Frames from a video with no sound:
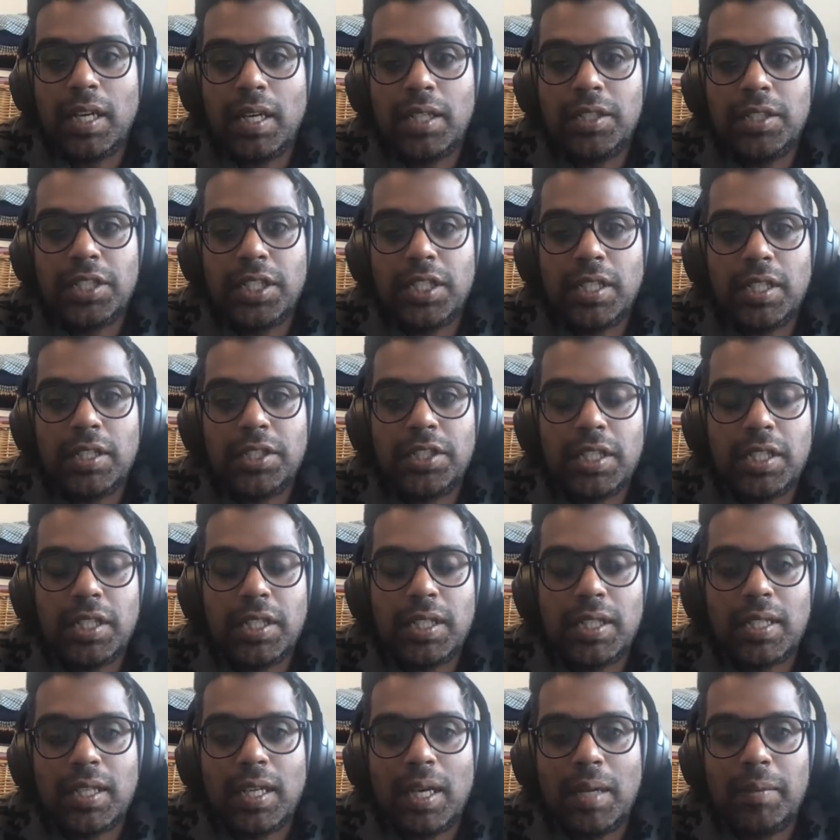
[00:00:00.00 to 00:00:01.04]
She
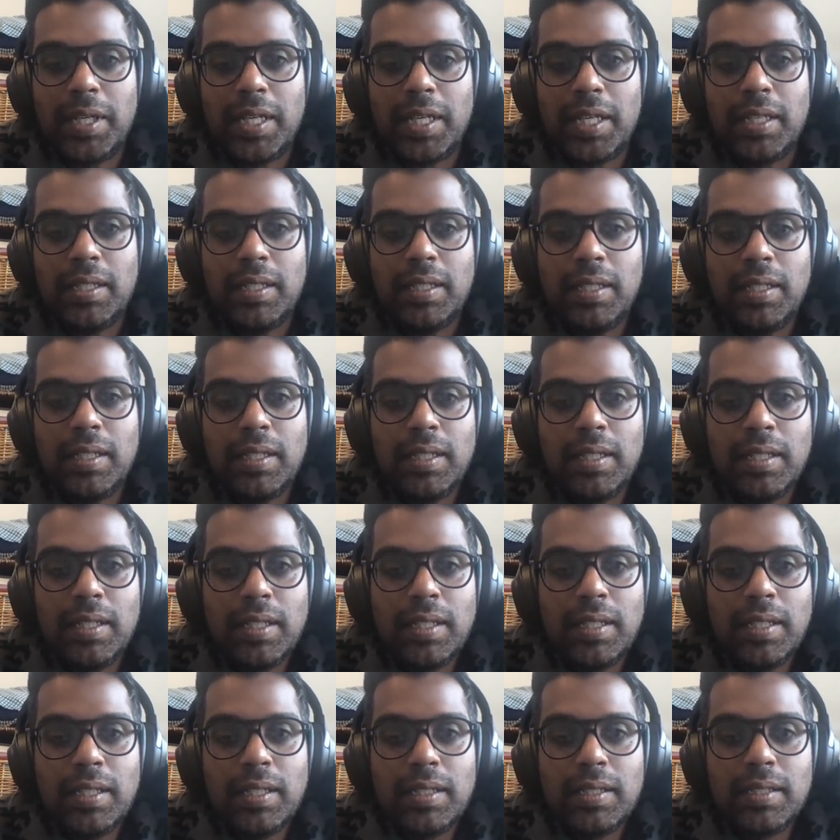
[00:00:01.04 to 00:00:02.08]
couldn't come in,
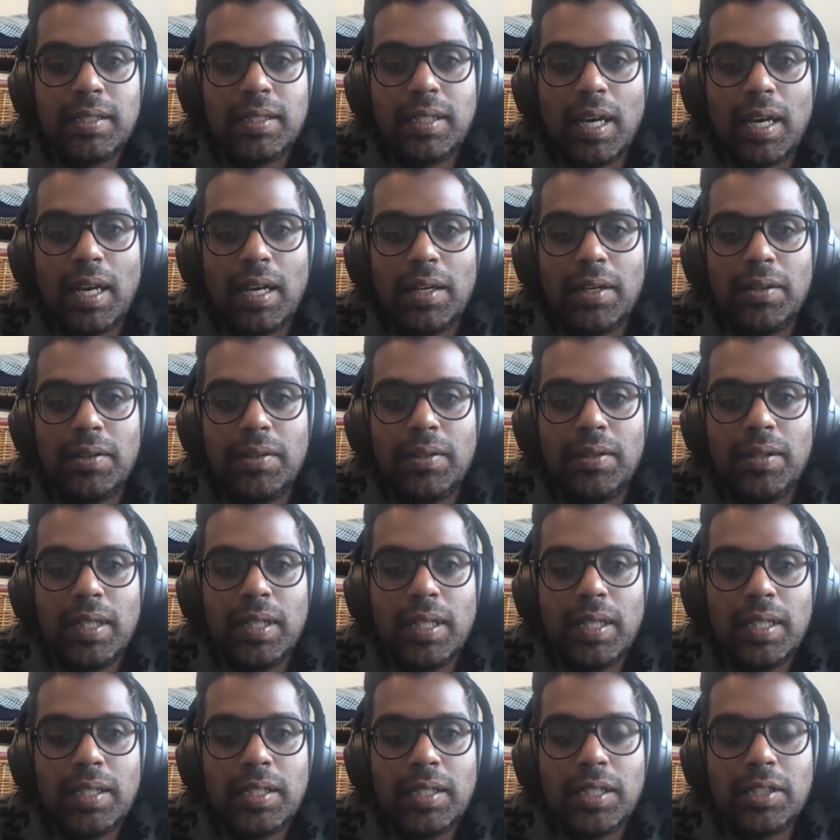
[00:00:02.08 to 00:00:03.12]
so
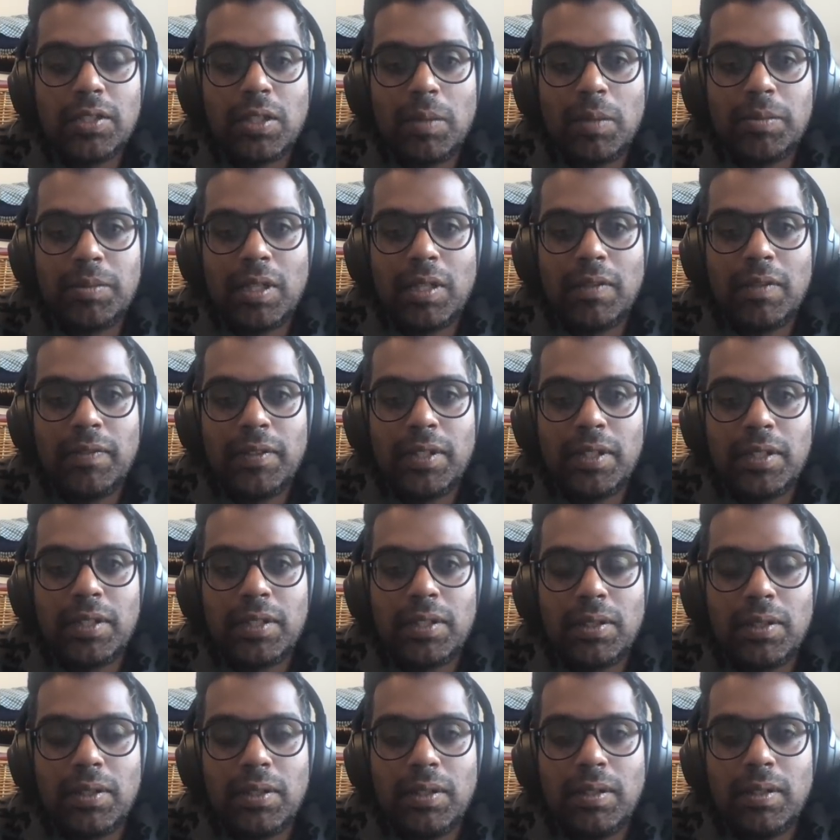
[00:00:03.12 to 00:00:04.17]
she dropped off at the
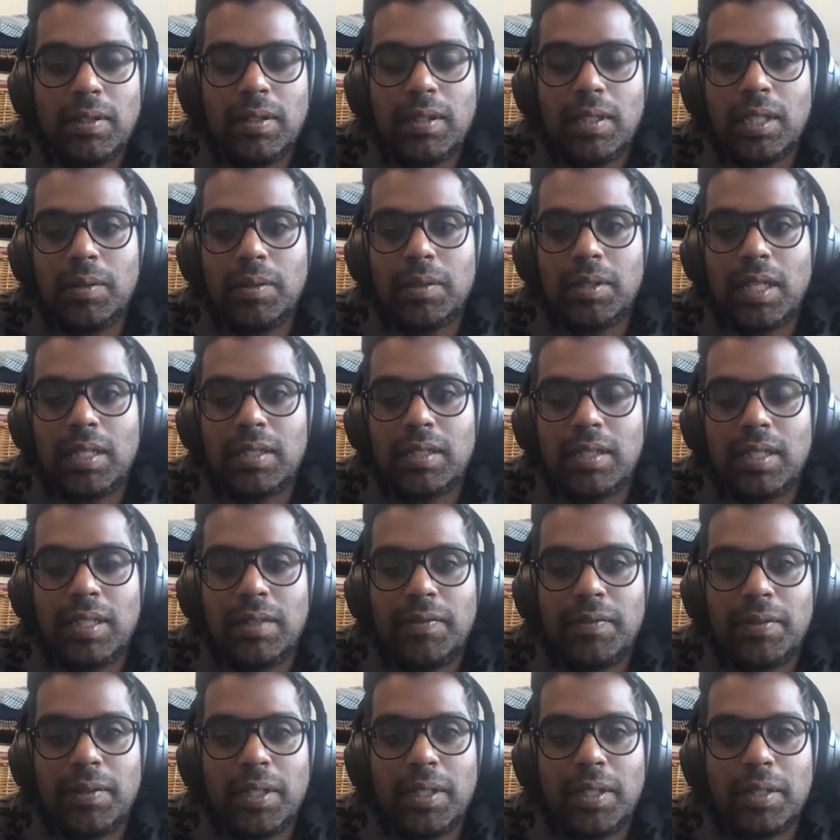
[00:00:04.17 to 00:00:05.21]
door. It was like
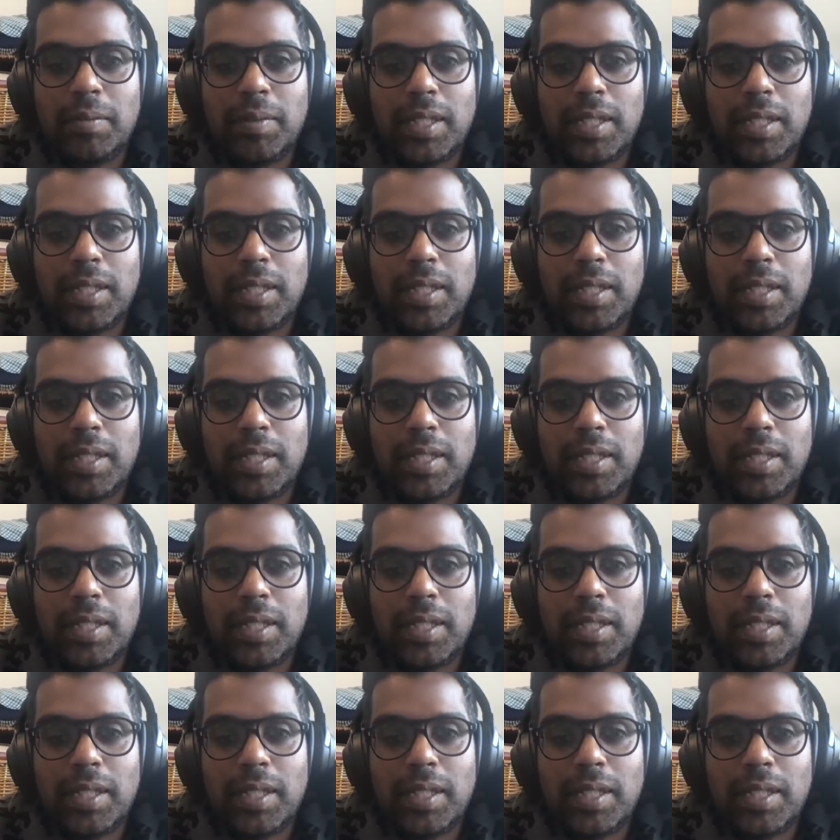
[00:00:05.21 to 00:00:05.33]
delivery,